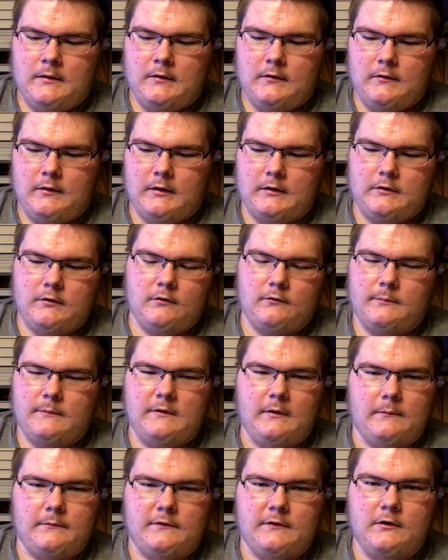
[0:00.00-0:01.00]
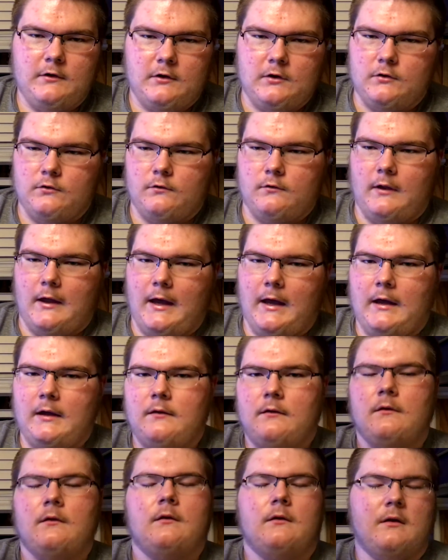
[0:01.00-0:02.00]
Like USB Type-C, you can do that
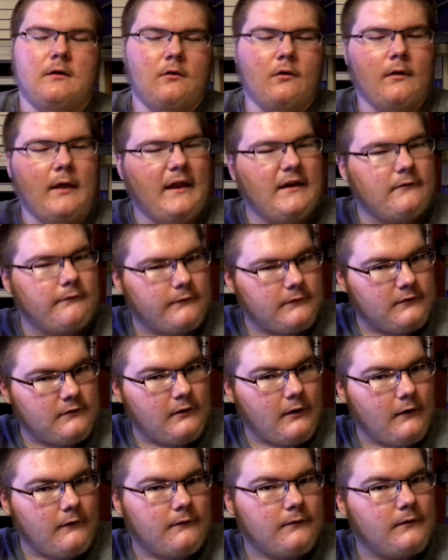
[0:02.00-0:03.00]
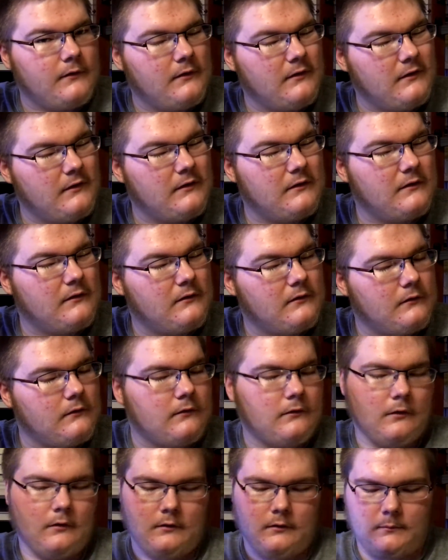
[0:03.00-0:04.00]
and all that different stuff.
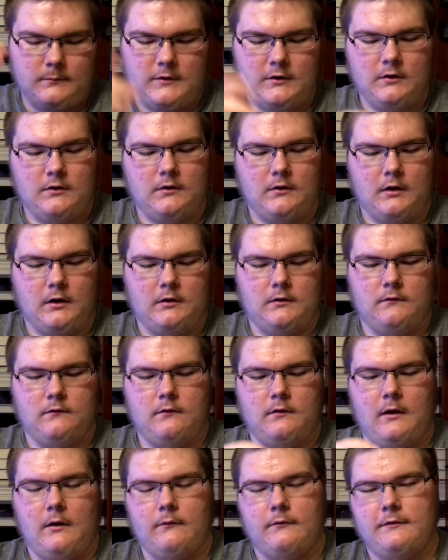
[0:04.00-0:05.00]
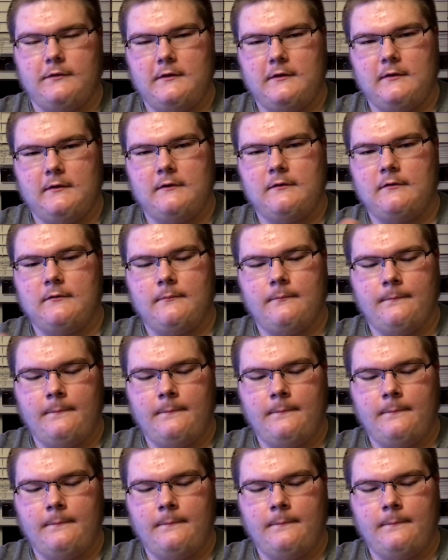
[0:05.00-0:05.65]
So I mean, you can kind of do that with this.